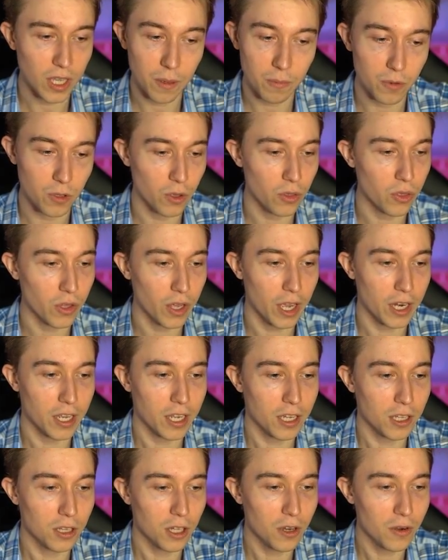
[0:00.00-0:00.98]
Yep, good thing I
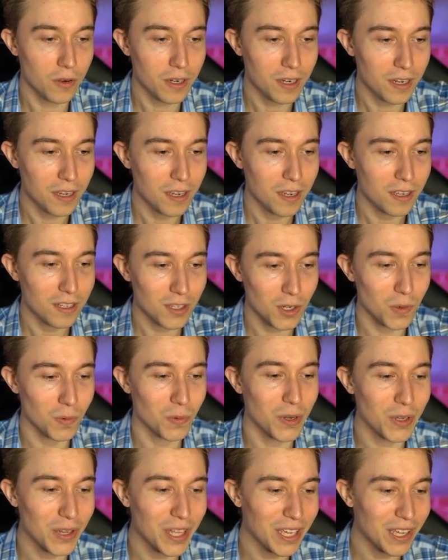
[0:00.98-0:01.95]
didn't clone. It's a
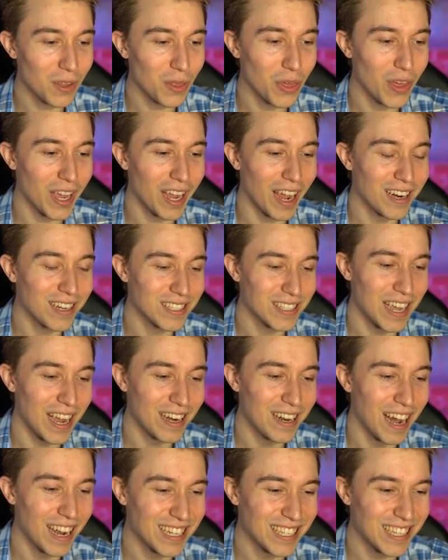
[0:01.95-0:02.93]
really good thing I
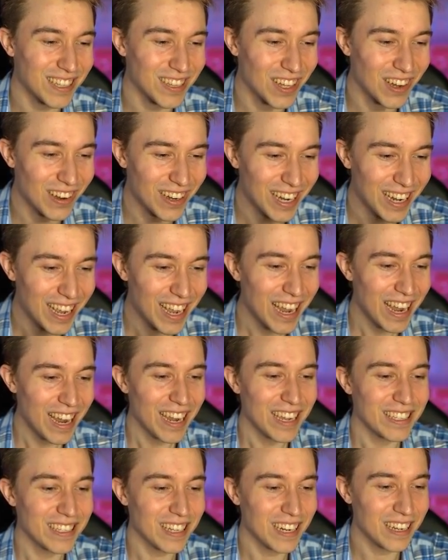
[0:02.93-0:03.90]
decided not to clone.
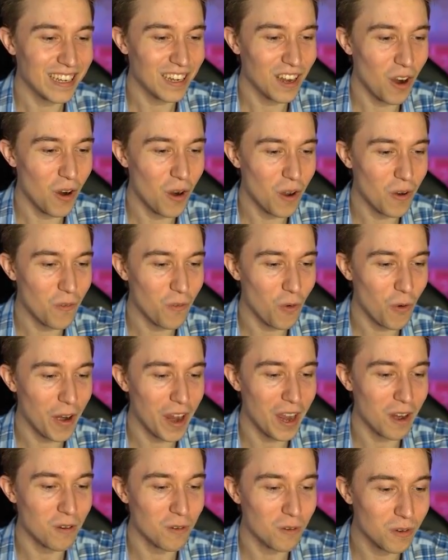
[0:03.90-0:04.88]
He's going to go in
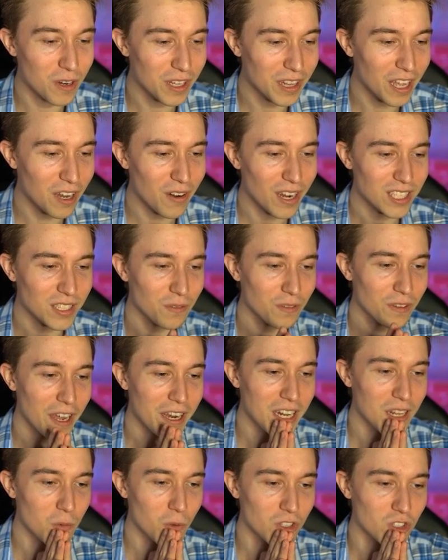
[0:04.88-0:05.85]
for a really aggressive
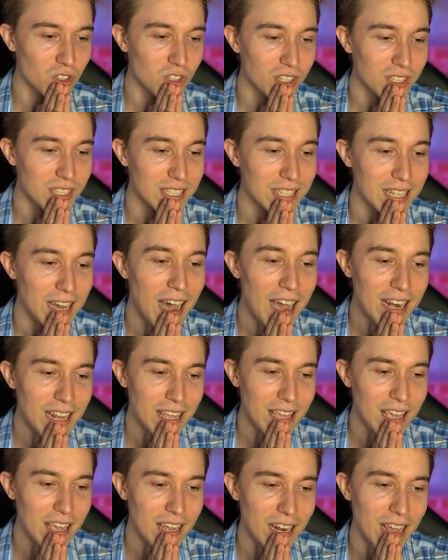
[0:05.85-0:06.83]
lightning, which does not
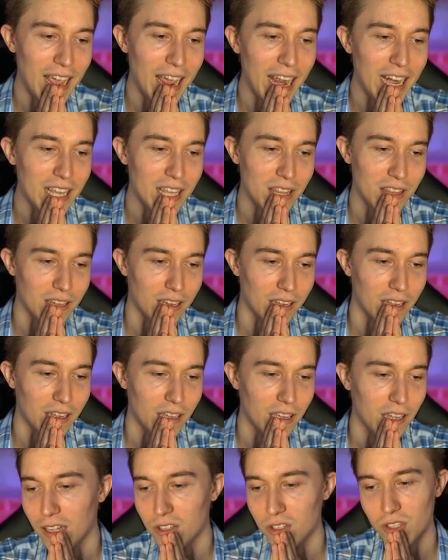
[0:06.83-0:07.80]
hit anything.
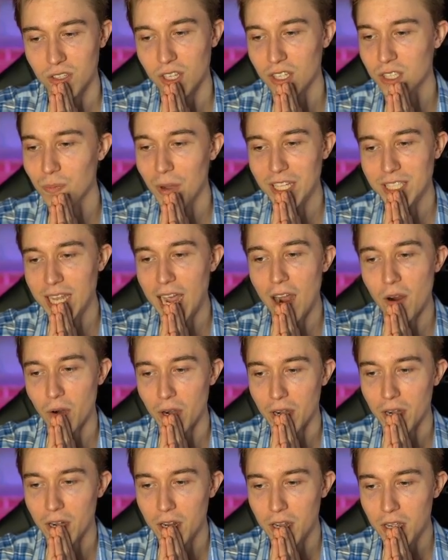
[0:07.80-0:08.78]
Just hits my
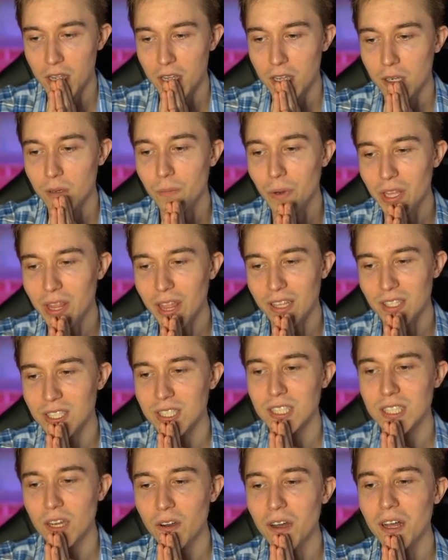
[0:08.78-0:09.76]
tower. But that's
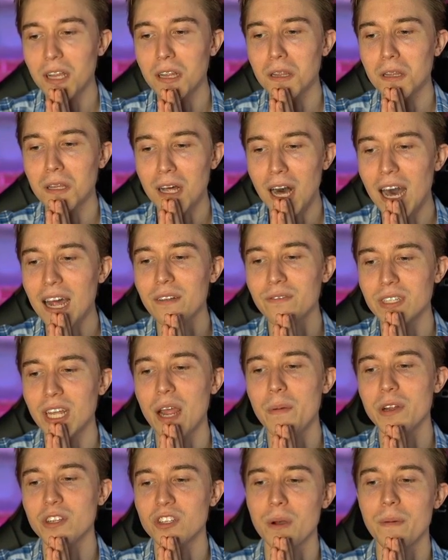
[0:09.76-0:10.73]
still a lot of
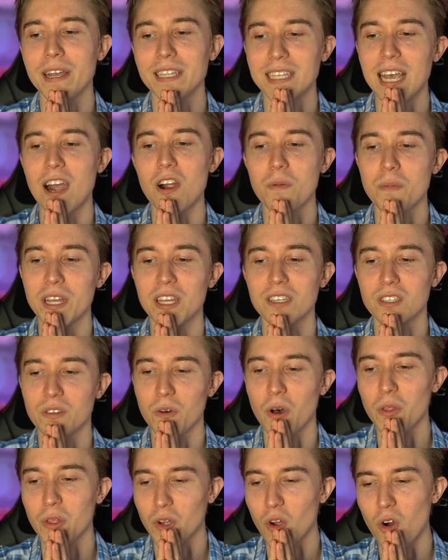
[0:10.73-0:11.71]
damage on my tower because
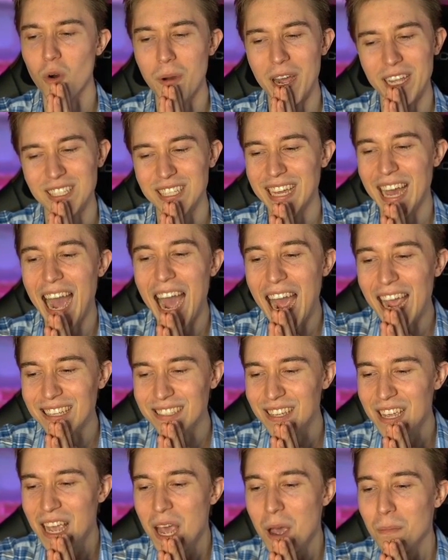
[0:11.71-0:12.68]
of all the gold mites.
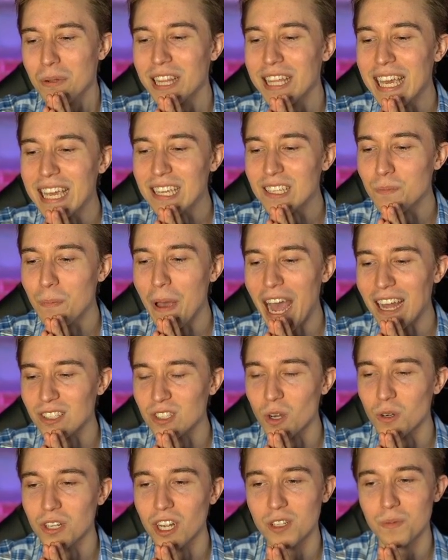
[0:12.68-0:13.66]
Guys, please,
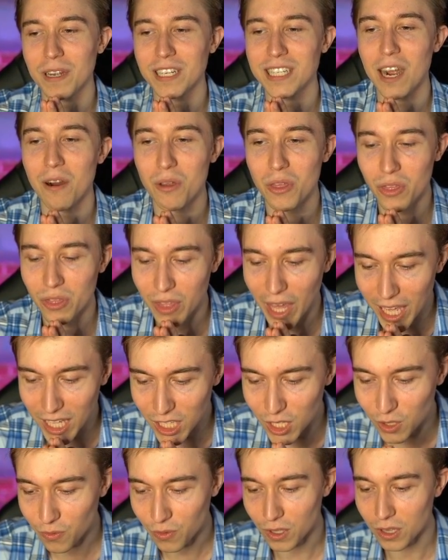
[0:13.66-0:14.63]
bats, don't touch my tower.
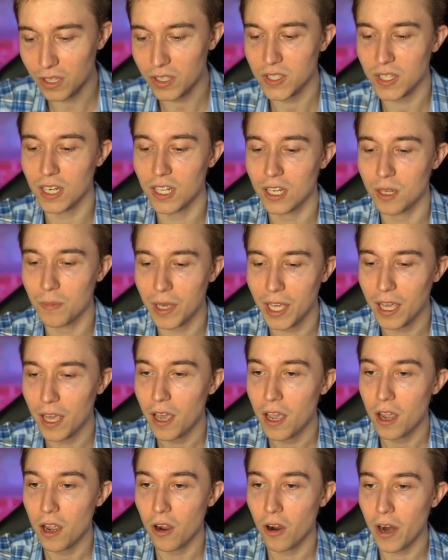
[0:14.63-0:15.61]
Thank you for listening to me.
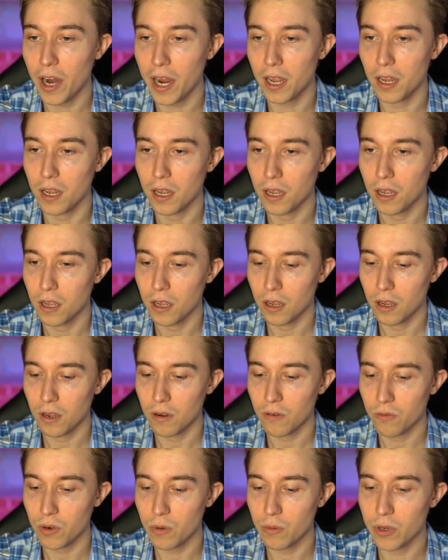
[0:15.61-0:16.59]
All right,
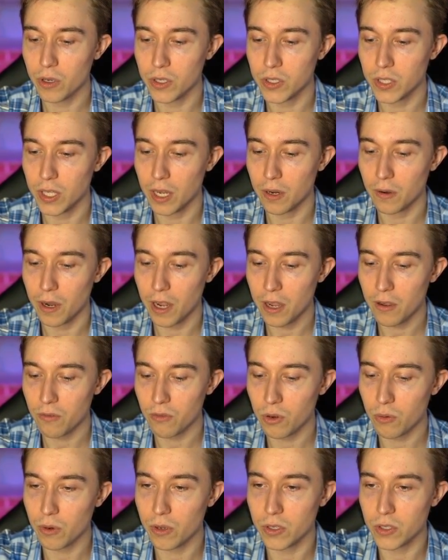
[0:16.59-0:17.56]
free real estate, right?
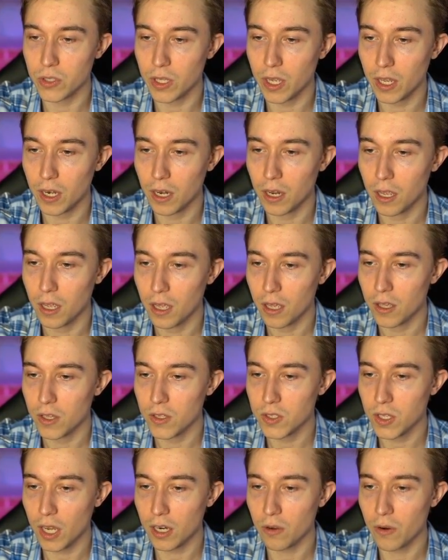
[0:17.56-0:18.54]
Free real estate.
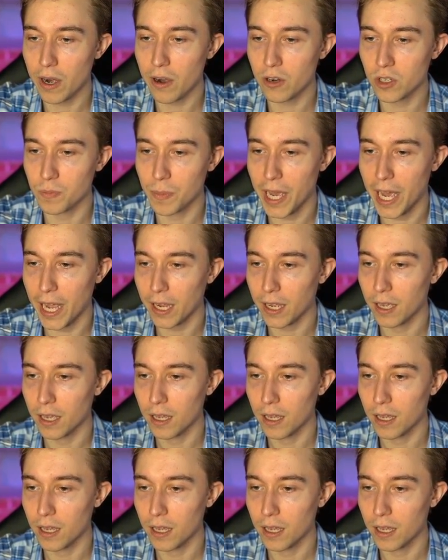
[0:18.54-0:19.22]
He's got no arrows back.